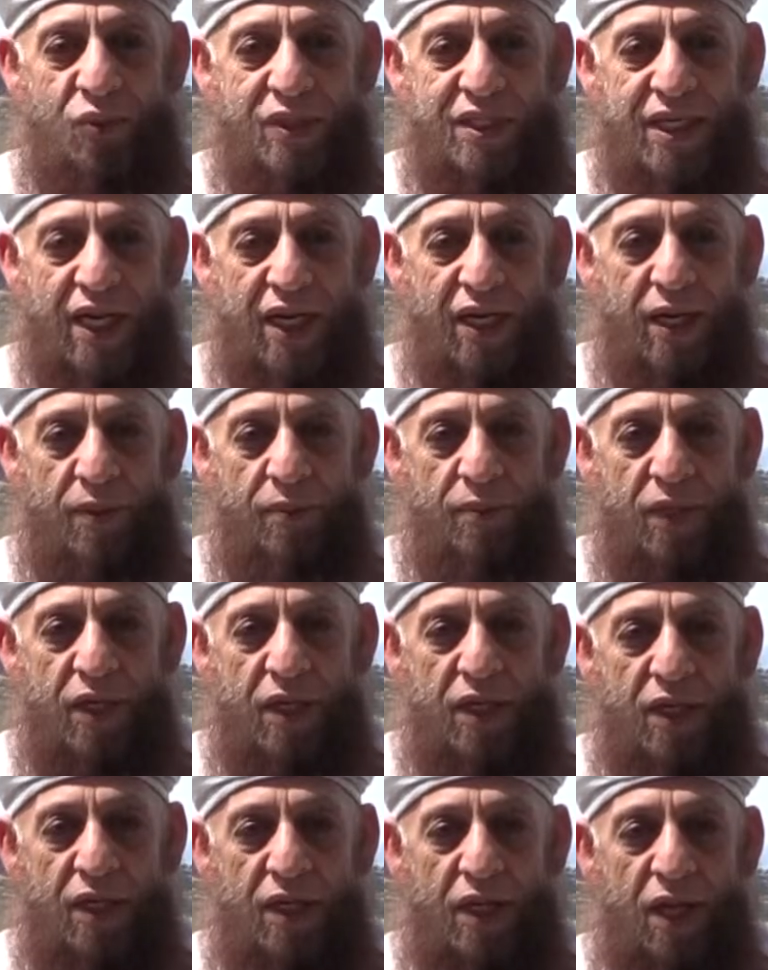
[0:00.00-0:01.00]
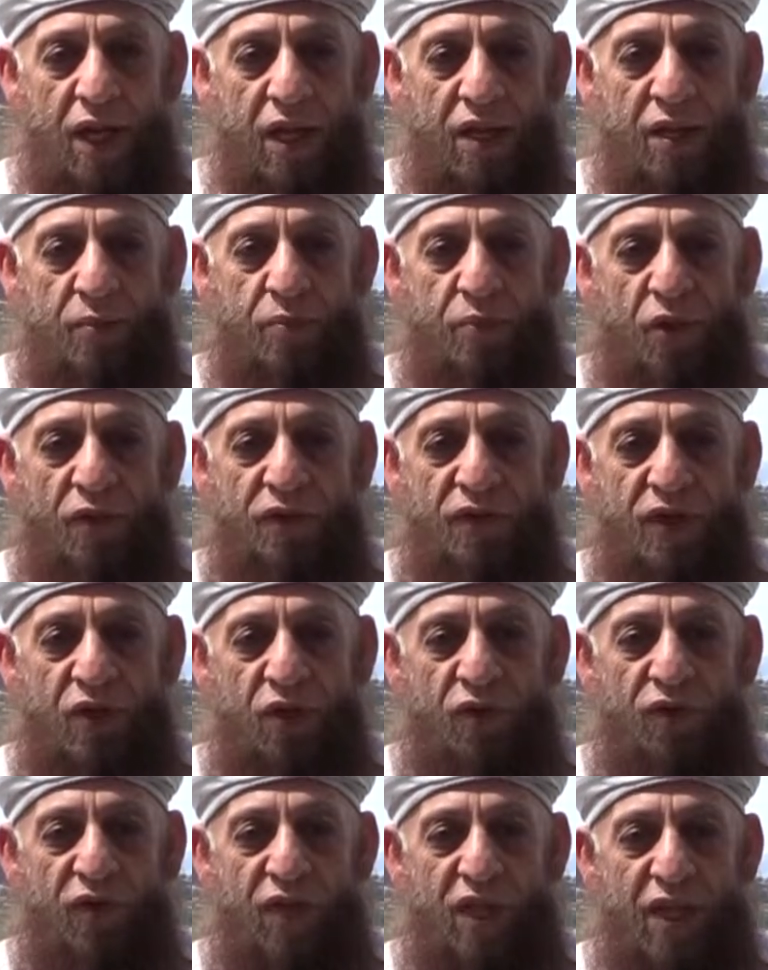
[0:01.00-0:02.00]
wasallam, and the Prophet
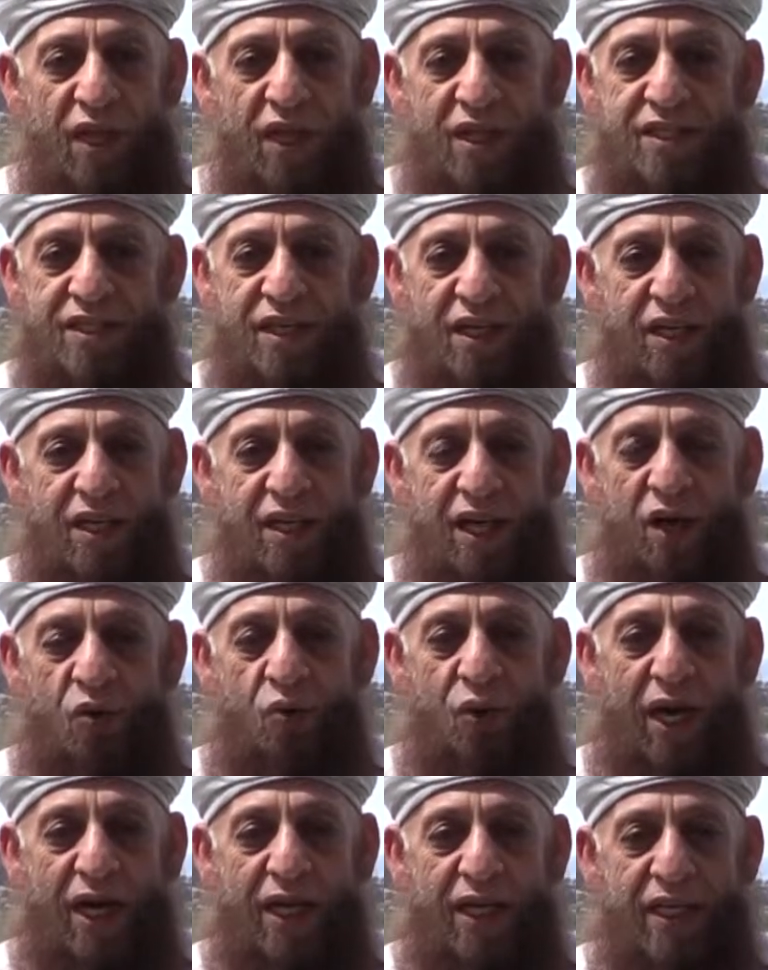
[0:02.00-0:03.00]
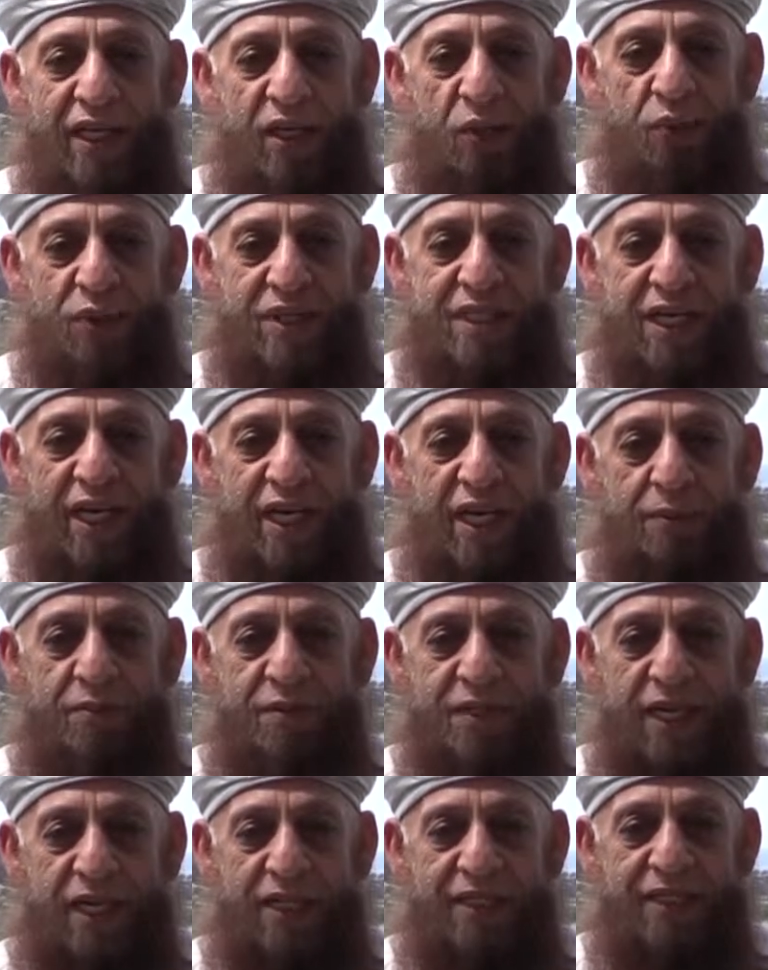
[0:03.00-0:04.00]
of Allah sallallahu alaihi wasallam
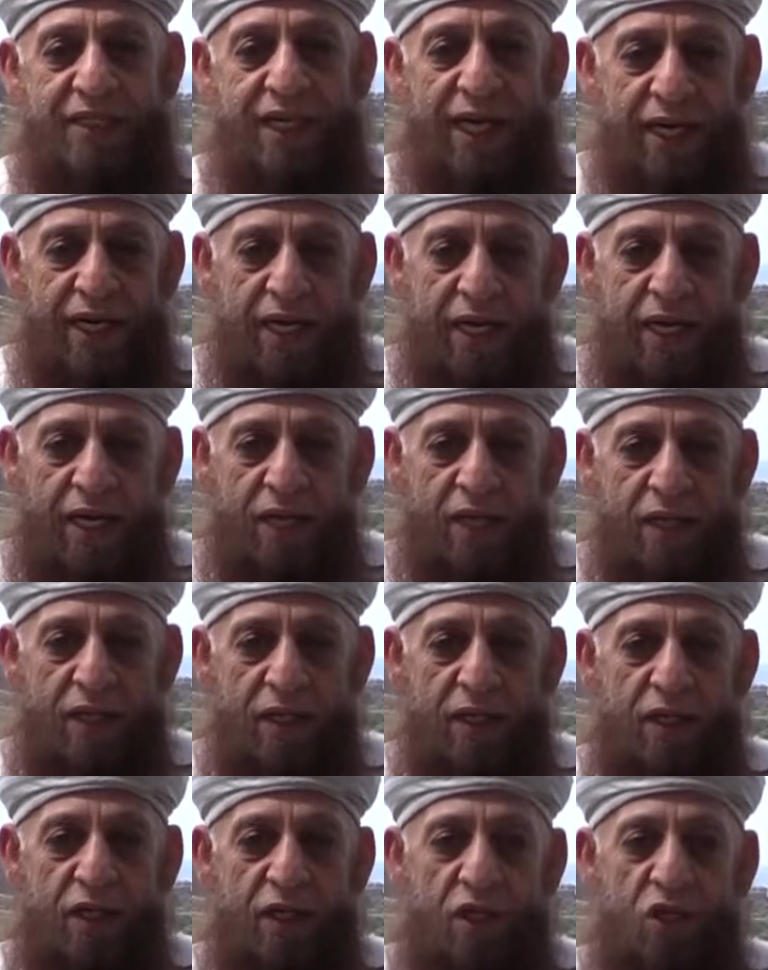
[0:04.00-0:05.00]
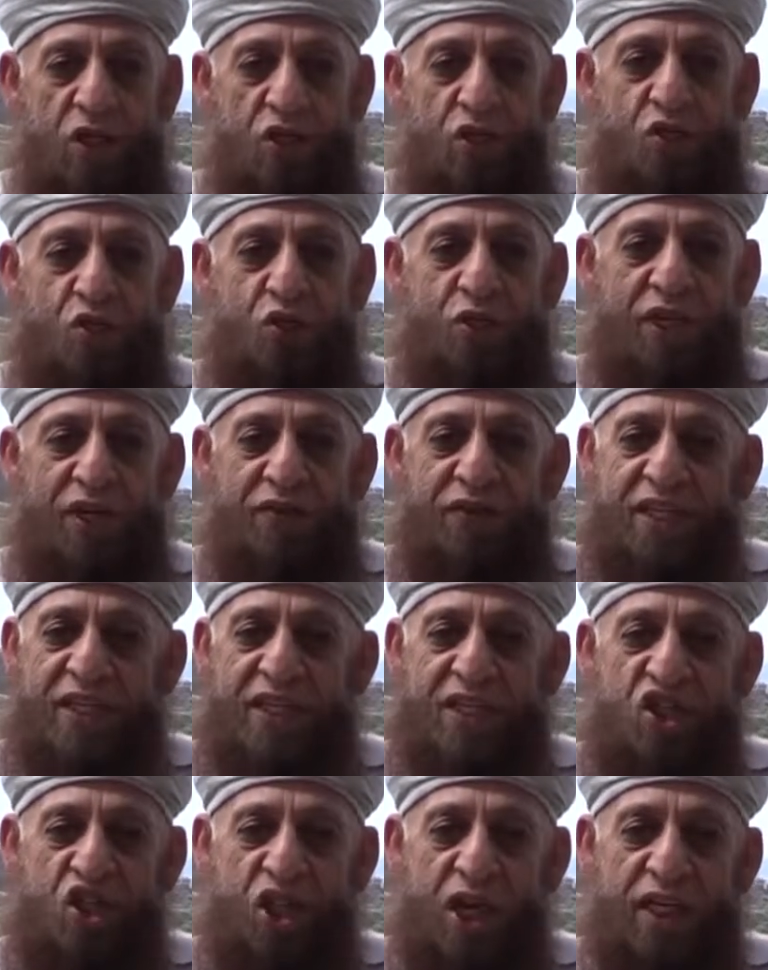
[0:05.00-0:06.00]
said, 'Tell her to give it
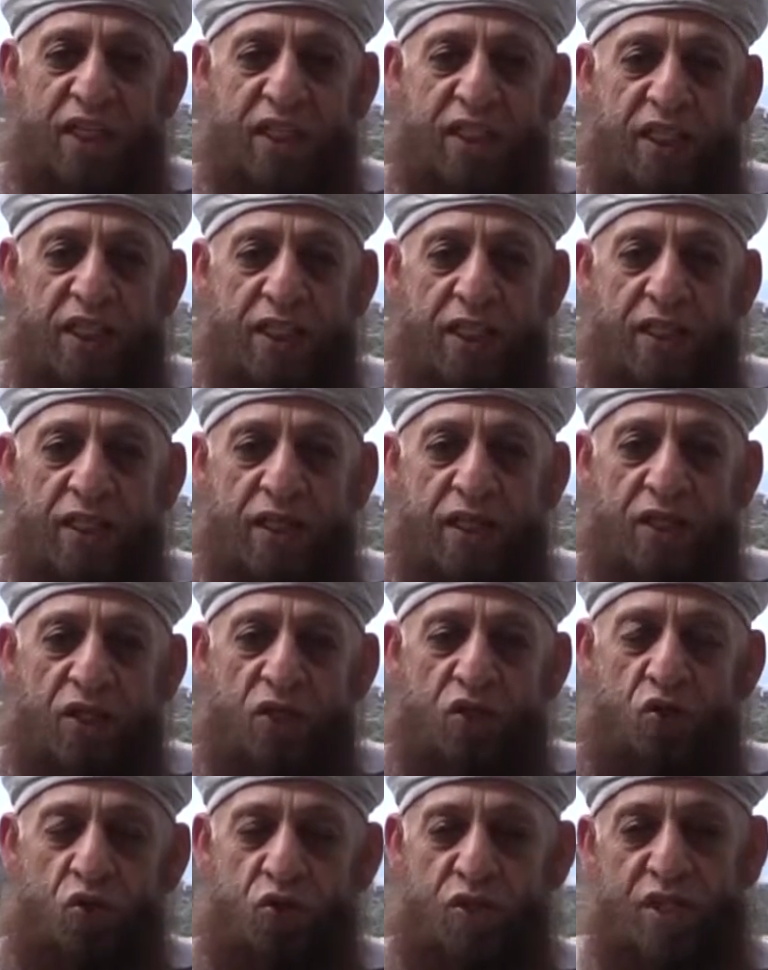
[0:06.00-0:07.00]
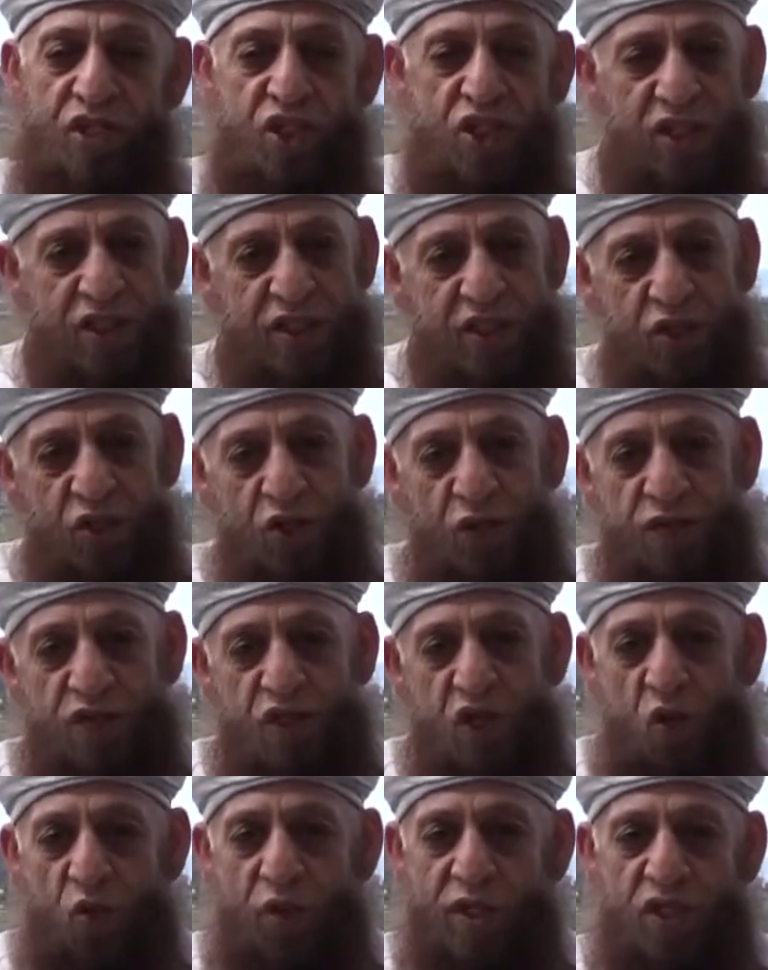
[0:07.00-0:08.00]
in charity to the children of
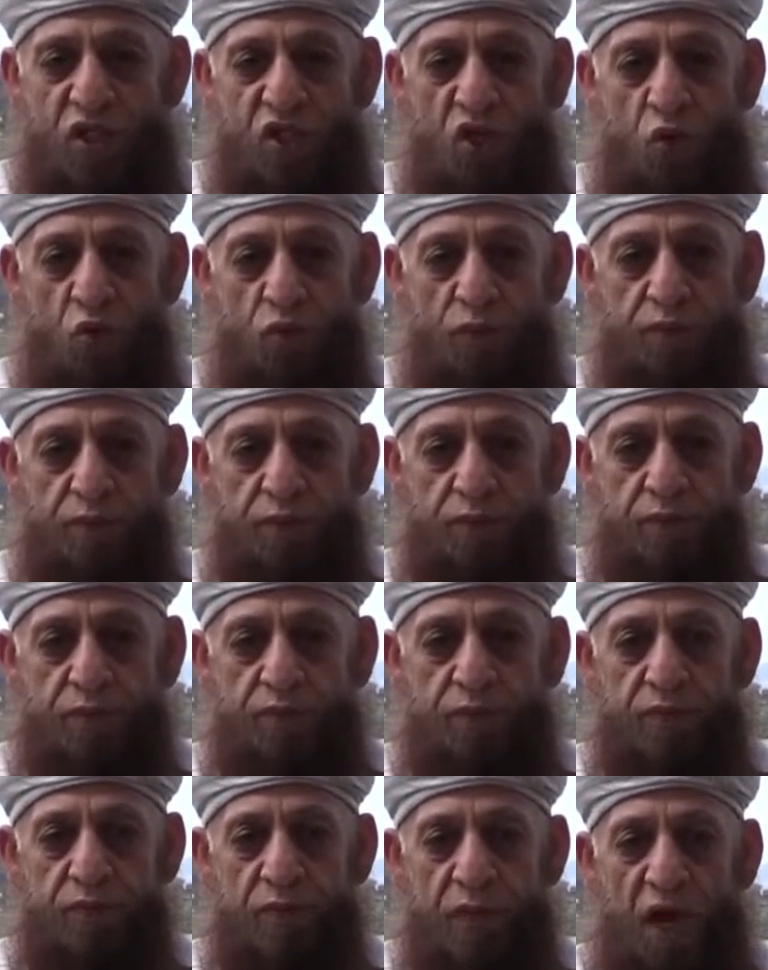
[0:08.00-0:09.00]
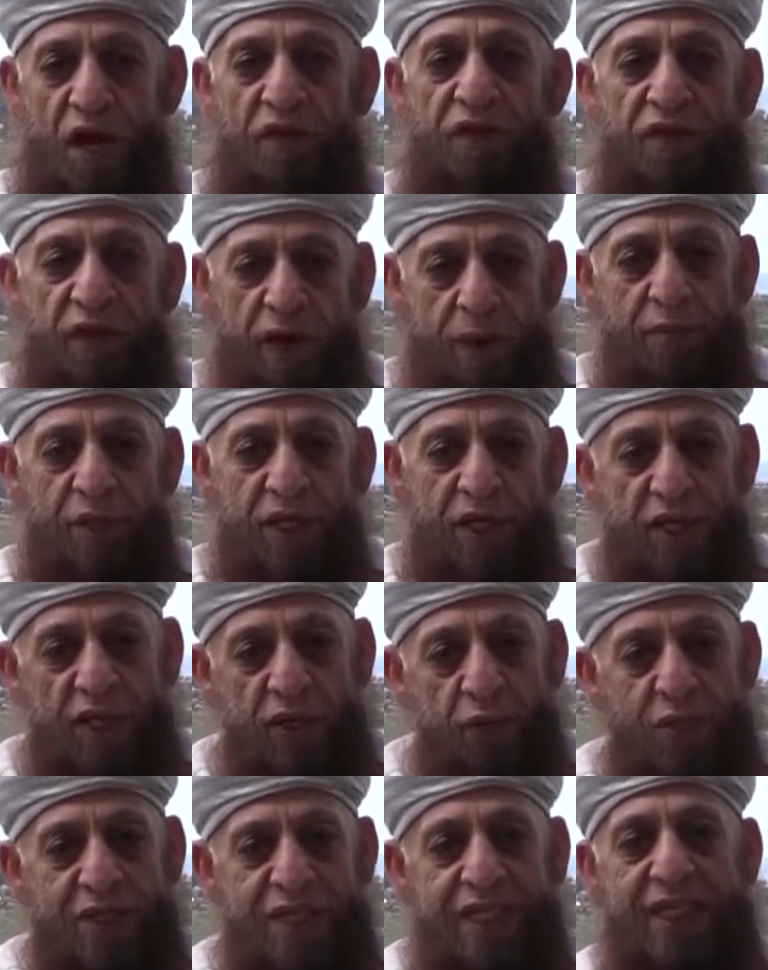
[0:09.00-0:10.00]
so and so, a family
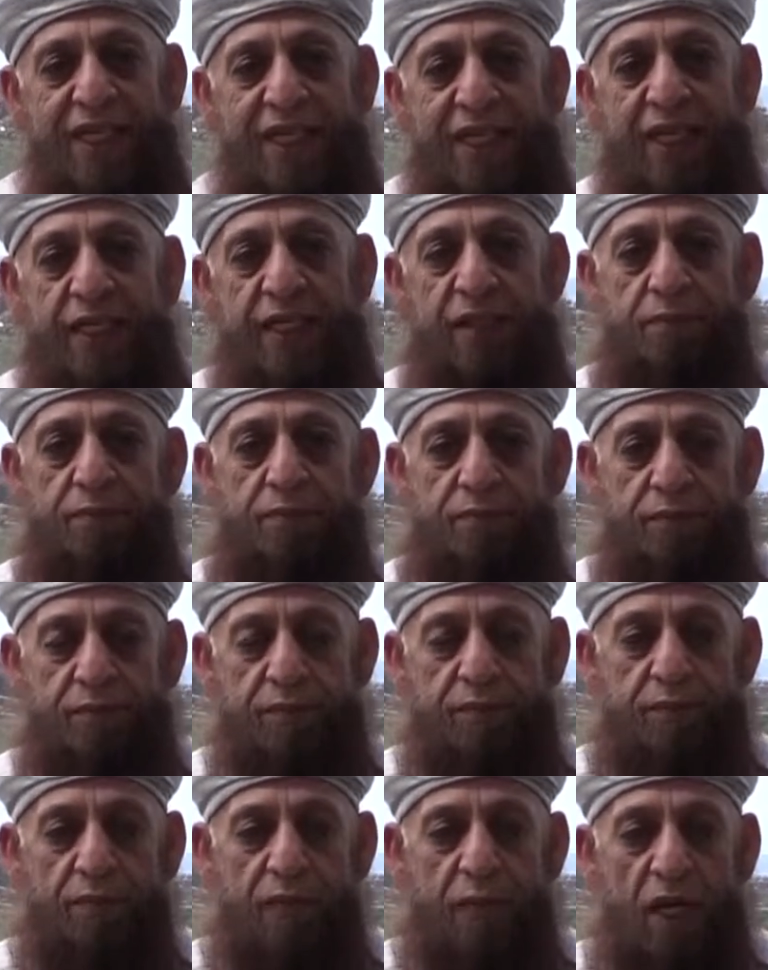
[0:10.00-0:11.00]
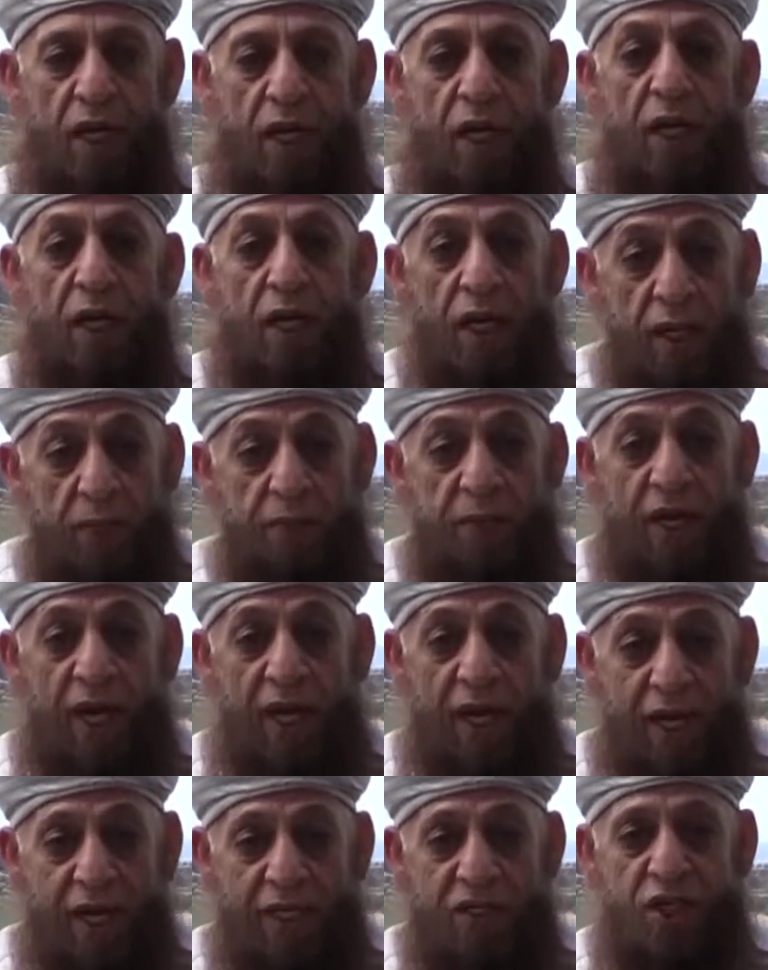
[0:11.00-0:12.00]
that was in need.'" Ibn
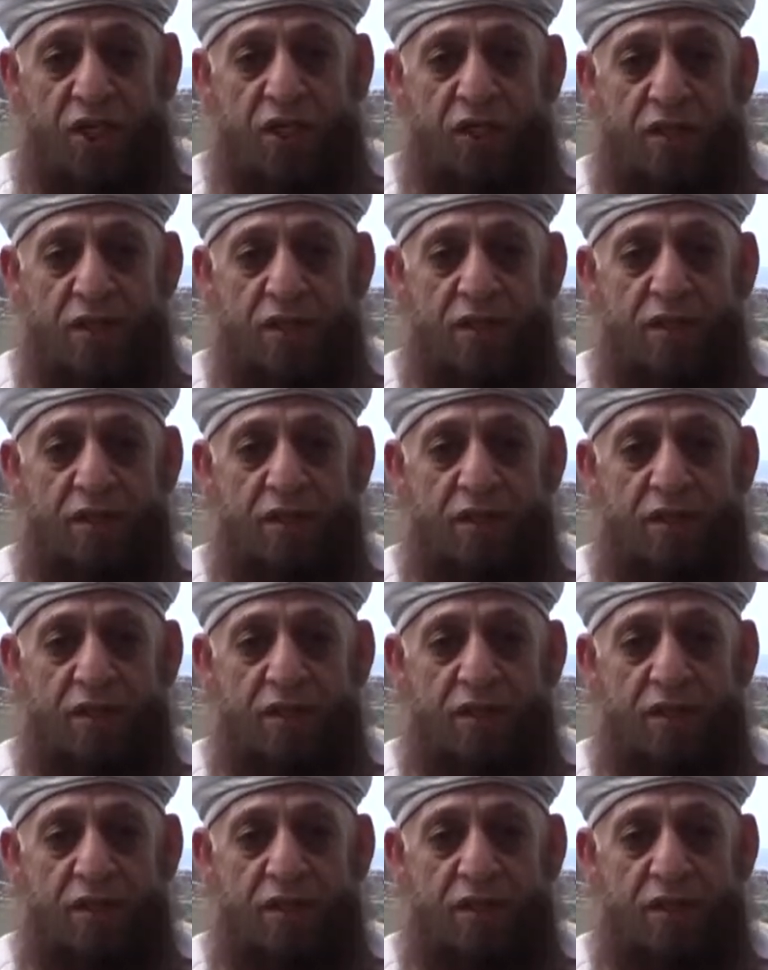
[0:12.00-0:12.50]
Hajar